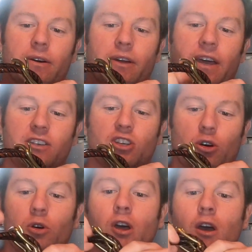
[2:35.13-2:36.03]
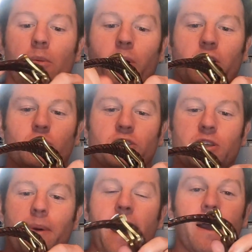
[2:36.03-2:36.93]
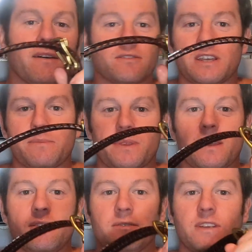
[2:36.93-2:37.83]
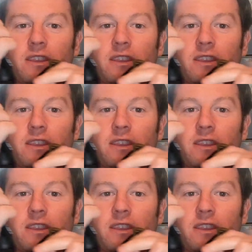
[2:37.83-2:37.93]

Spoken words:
Okay, so put it towards the back, same thing,